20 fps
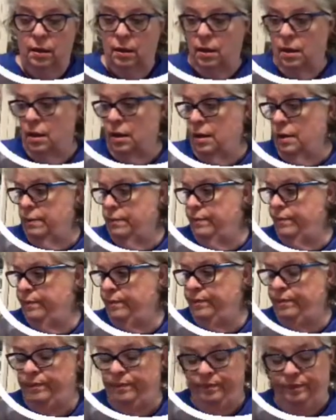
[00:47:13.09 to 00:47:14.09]
I don't
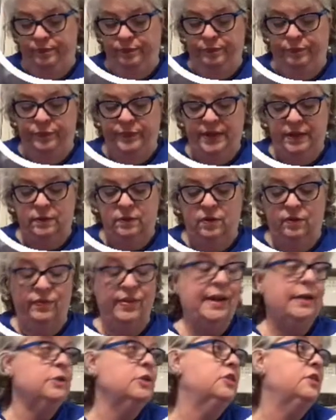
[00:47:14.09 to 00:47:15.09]
know if I
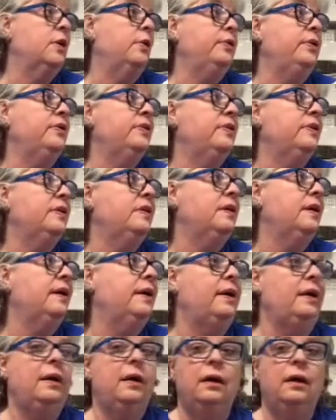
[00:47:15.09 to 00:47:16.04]
can show you or not.